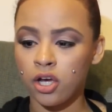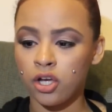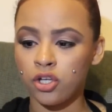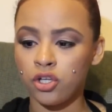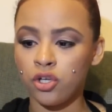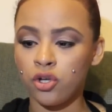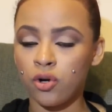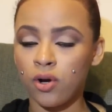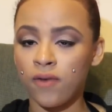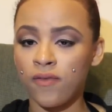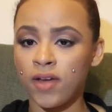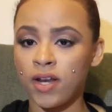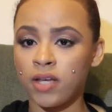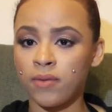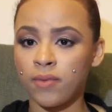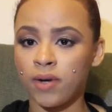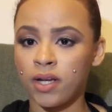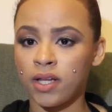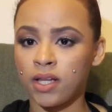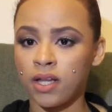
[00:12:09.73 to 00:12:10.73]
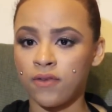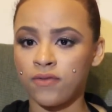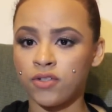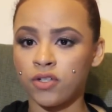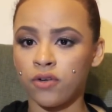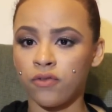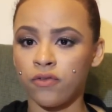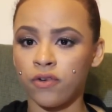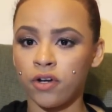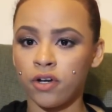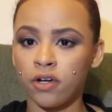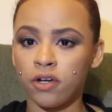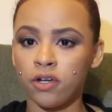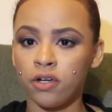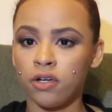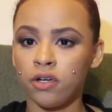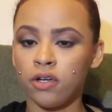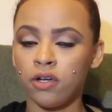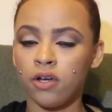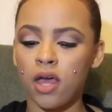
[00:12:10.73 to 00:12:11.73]
you don't have any money left over.
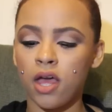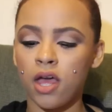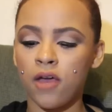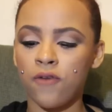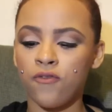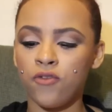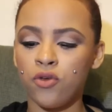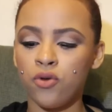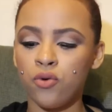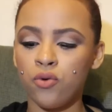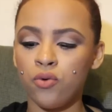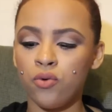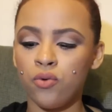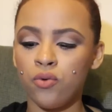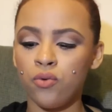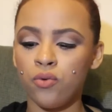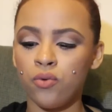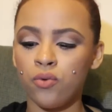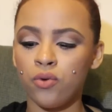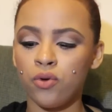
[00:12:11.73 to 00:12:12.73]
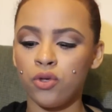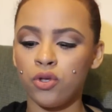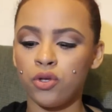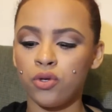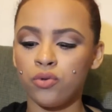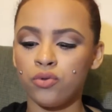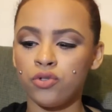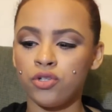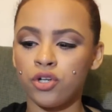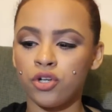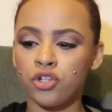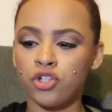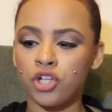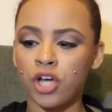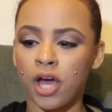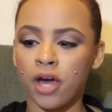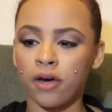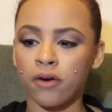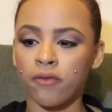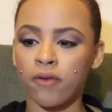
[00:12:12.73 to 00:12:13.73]
If you use your
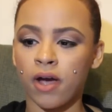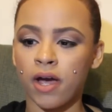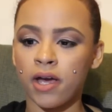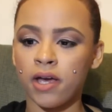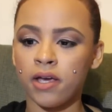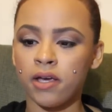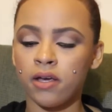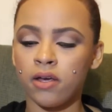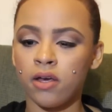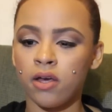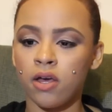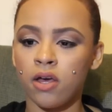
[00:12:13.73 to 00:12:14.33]
check, right,